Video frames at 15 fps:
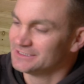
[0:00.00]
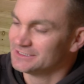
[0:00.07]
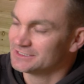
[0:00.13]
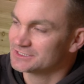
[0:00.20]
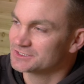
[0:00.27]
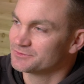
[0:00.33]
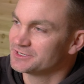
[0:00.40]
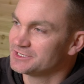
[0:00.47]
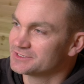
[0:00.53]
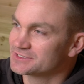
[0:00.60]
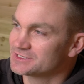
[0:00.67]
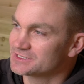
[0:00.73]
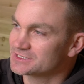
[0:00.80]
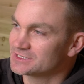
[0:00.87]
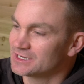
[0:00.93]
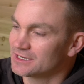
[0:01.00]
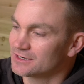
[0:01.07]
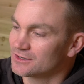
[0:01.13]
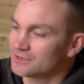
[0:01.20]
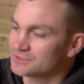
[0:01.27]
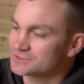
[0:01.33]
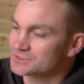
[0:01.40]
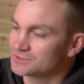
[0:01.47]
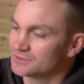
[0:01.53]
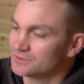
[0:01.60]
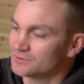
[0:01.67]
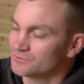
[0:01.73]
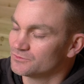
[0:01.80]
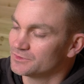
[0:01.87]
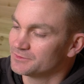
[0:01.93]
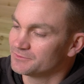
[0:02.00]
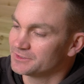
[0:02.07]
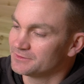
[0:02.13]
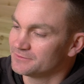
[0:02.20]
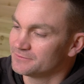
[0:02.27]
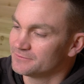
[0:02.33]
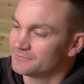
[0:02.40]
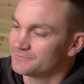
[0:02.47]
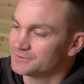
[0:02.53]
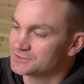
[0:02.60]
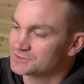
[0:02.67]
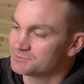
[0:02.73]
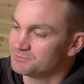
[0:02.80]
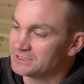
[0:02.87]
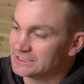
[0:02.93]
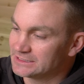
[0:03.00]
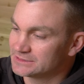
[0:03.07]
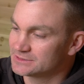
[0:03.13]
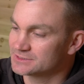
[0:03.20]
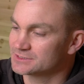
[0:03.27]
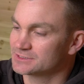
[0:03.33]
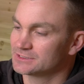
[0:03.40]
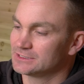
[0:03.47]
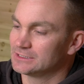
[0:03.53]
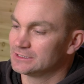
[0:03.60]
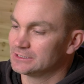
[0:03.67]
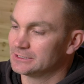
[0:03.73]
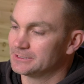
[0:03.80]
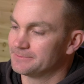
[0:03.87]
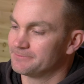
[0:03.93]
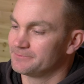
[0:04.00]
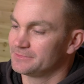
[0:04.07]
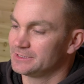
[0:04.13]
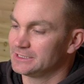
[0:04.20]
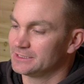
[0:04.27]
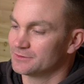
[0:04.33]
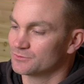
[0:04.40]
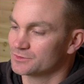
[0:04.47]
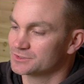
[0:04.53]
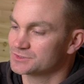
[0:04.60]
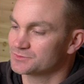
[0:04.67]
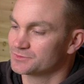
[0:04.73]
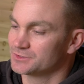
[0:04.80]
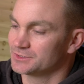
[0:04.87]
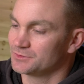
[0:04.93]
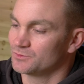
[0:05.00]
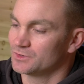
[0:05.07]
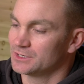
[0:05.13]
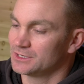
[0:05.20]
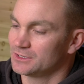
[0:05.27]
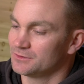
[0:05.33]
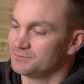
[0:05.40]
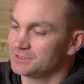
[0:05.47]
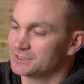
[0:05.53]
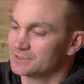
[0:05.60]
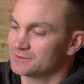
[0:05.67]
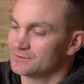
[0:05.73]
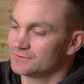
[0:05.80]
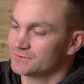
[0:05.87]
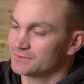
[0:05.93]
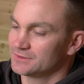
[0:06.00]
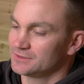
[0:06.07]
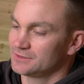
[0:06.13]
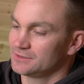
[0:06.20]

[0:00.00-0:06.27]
So we use this knot also when we fish beads, and it works really well because